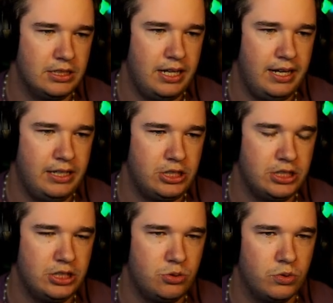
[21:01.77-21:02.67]
It
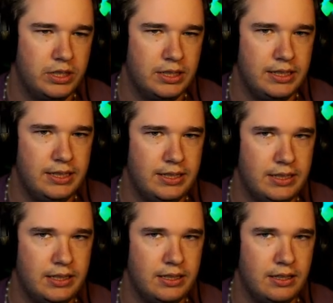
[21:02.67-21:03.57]
just really
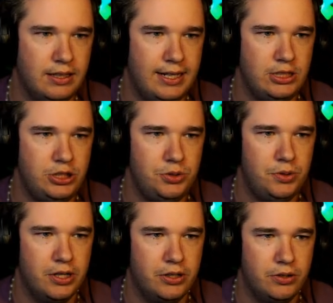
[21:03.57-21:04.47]
lets you
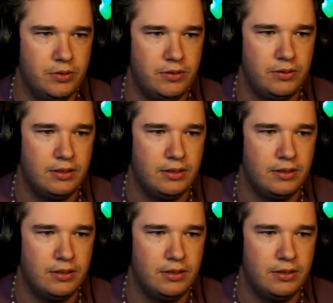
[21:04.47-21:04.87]
know, like